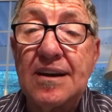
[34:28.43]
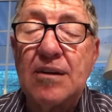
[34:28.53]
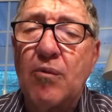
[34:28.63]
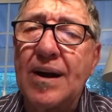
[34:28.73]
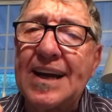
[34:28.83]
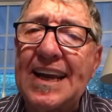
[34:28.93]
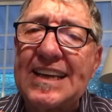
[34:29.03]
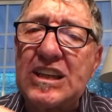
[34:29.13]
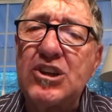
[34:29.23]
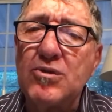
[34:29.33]
What can I
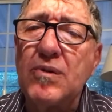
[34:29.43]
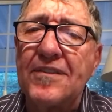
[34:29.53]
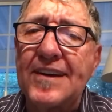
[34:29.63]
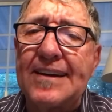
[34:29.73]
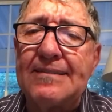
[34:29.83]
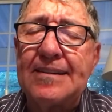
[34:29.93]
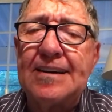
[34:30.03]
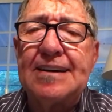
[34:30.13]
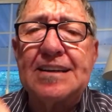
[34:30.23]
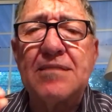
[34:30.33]
do with it
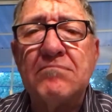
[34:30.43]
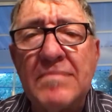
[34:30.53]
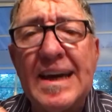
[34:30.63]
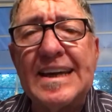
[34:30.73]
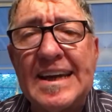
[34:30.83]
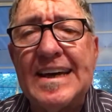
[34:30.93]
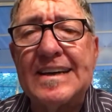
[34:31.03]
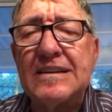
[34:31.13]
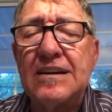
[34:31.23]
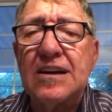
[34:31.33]
to make
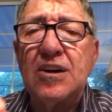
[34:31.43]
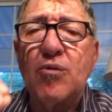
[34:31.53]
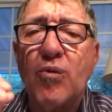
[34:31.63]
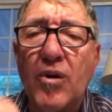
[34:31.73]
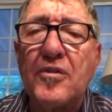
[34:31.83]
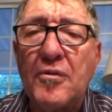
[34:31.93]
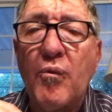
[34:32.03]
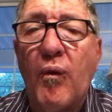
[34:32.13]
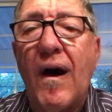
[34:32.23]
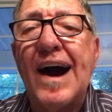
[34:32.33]
it
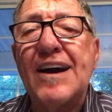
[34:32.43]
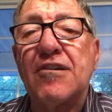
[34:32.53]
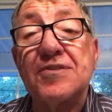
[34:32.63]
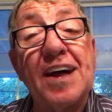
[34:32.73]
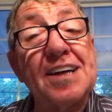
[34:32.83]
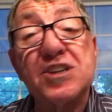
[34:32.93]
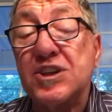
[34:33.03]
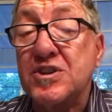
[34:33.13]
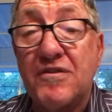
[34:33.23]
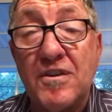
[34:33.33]
worthwhile, not
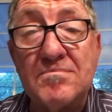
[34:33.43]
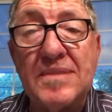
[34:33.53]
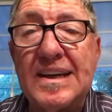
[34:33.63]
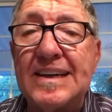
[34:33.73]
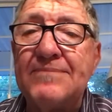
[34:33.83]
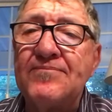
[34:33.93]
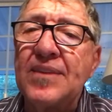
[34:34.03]
just for me,